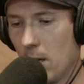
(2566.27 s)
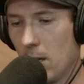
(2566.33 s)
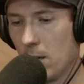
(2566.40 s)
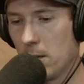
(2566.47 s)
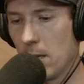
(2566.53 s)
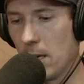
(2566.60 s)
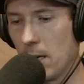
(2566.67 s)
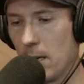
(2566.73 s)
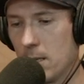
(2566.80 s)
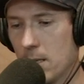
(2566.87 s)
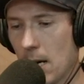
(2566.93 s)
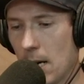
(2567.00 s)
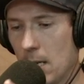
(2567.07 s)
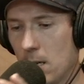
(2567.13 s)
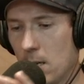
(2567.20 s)
that hit a
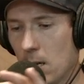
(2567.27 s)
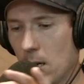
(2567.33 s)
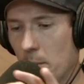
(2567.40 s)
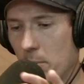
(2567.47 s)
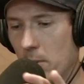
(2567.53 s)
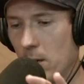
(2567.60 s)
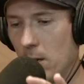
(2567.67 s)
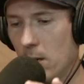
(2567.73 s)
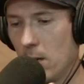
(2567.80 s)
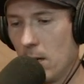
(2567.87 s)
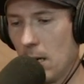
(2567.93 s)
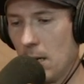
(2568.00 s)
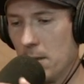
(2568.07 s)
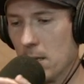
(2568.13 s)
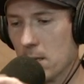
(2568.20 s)
tiny cup
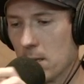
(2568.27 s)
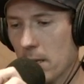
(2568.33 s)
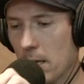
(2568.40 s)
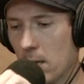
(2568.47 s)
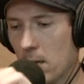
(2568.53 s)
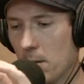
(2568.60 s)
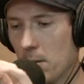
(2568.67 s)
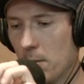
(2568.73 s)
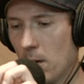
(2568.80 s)
in this like.